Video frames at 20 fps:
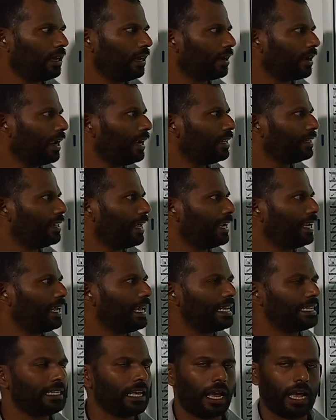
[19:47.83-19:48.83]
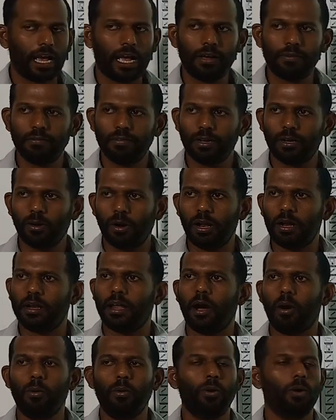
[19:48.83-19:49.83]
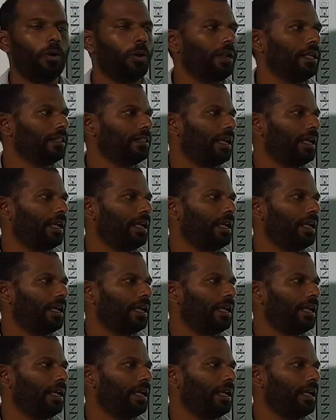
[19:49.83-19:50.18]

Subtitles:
right? That is we call downloading.